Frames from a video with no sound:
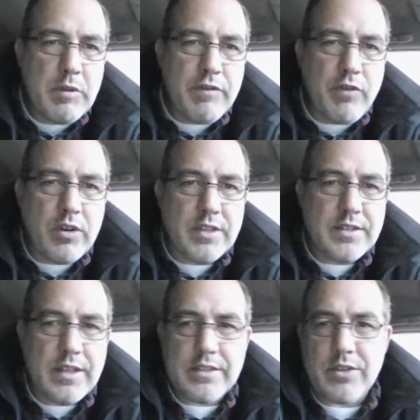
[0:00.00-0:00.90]
before it
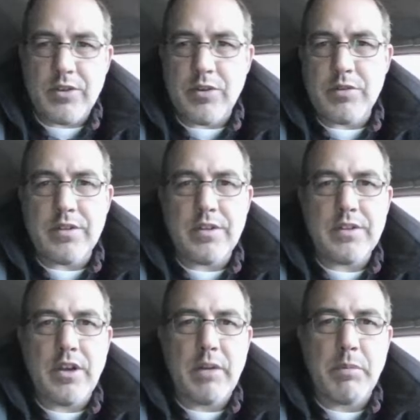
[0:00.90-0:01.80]
does that. So the
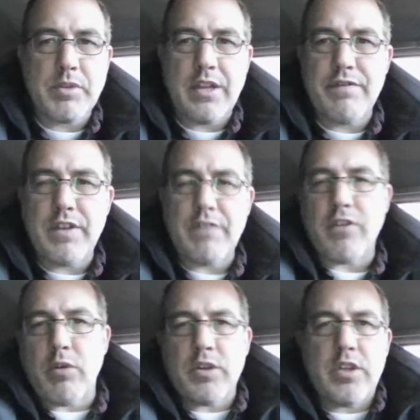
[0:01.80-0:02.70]
100% feed
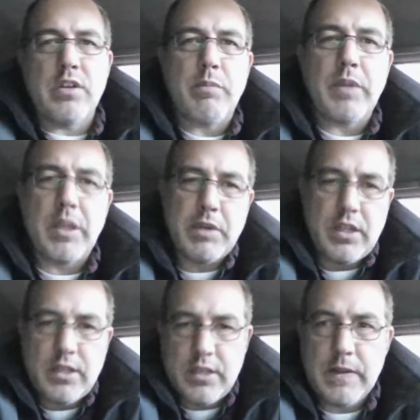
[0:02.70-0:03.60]
forward could go up a little bit
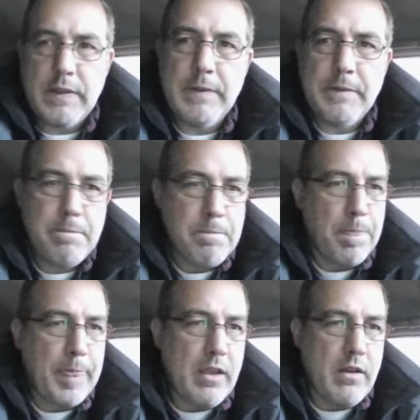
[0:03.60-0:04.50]

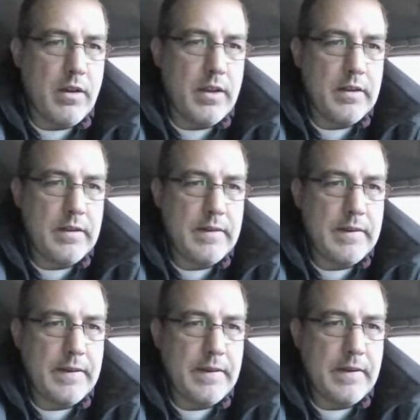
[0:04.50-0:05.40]
on it.
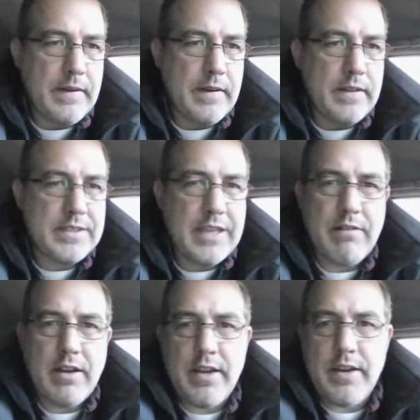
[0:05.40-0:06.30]
This guy
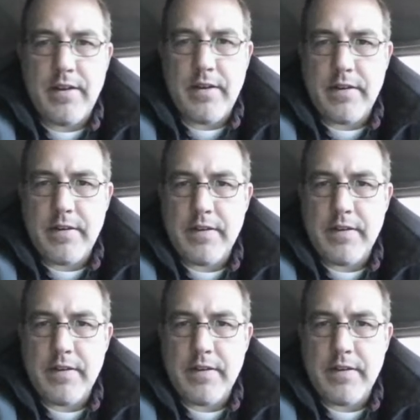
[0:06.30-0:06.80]
right here.